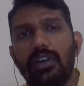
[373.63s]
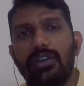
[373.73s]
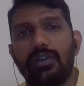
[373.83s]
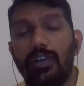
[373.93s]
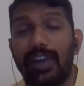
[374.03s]

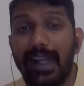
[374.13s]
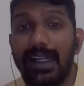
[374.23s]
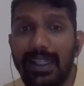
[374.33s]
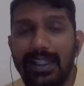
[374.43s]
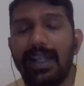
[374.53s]
So for
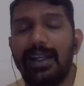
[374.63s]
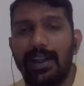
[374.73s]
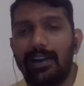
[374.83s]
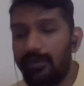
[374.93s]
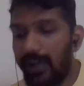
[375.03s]
getting
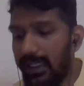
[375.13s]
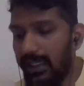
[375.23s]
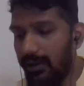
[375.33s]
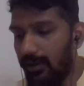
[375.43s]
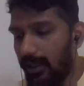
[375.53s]
that
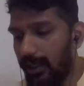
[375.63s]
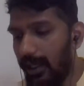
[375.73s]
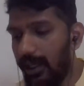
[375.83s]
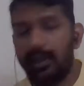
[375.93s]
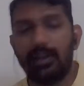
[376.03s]
one
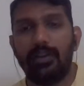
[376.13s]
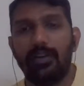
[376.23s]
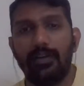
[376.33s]
click,